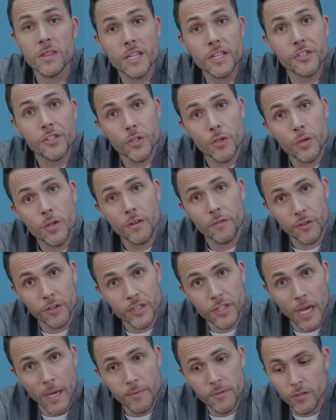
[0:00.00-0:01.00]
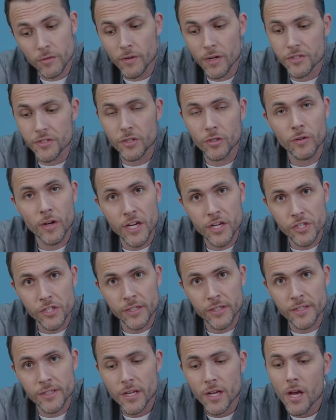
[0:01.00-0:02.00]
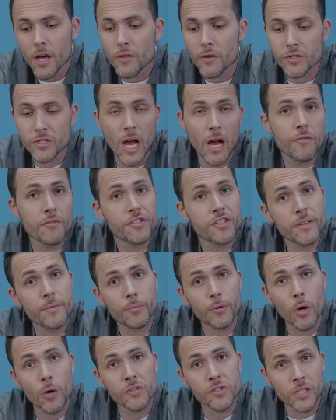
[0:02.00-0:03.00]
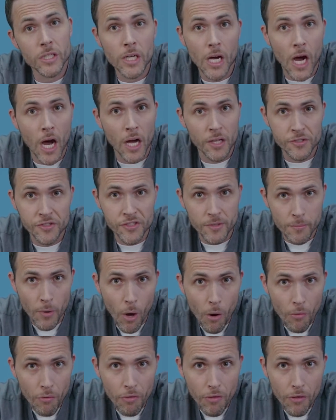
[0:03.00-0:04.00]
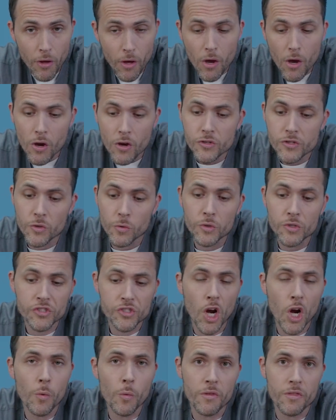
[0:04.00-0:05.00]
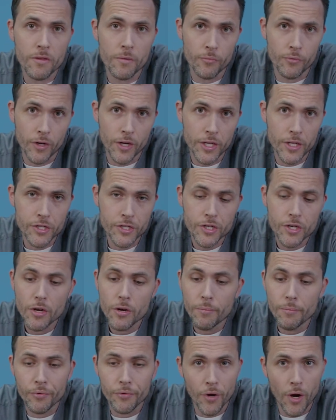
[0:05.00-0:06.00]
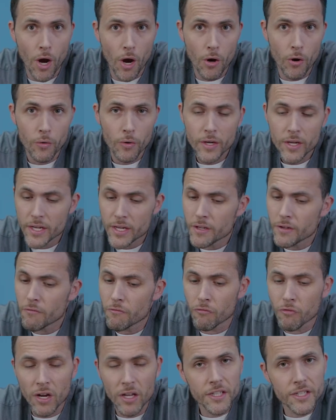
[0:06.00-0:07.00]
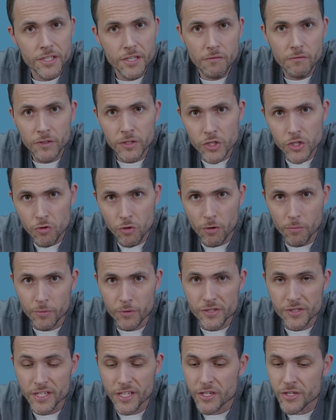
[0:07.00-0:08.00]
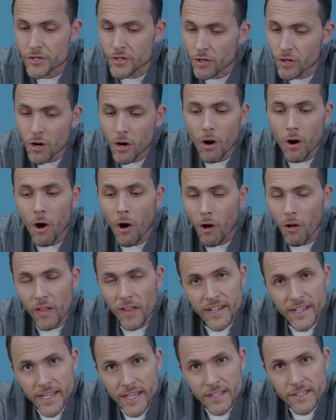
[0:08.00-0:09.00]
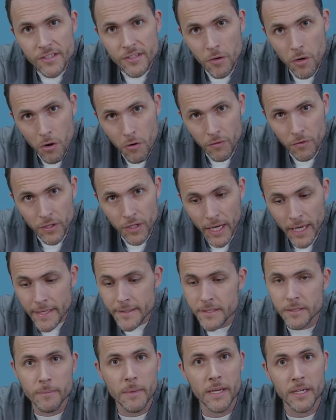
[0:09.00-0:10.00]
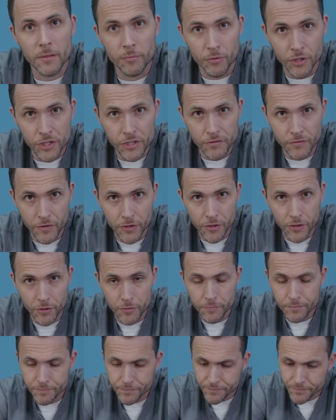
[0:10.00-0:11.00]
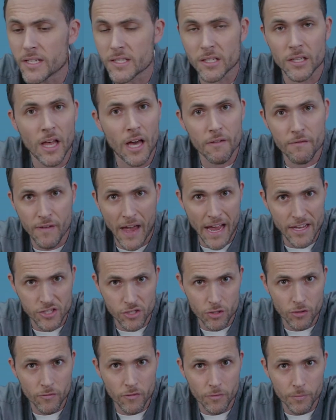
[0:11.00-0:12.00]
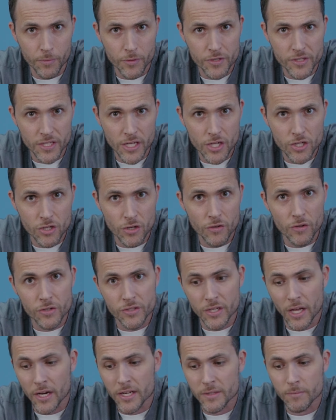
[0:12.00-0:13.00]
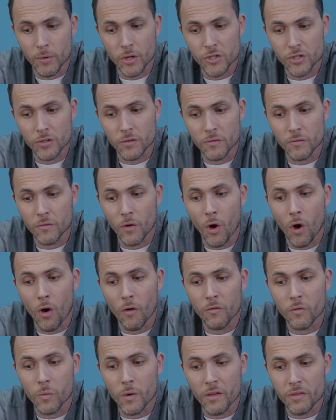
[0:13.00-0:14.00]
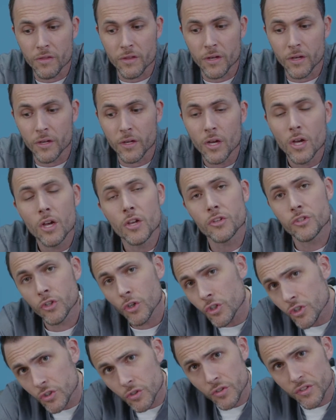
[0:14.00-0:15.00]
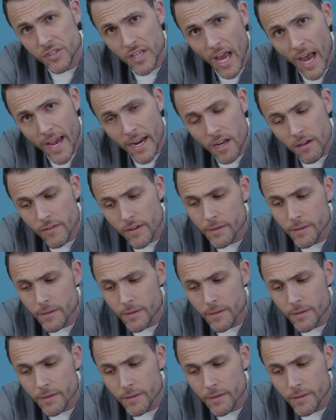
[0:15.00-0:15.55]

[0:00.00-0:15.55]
these two different types of restorations, there's obviously pros and cons to both. So we'll start with the bridge. Pro, relatively short procedure. All I need is an overnight to make a bridge for you. It's a lot faster of a procedure. There's not as much involved with the surgical side of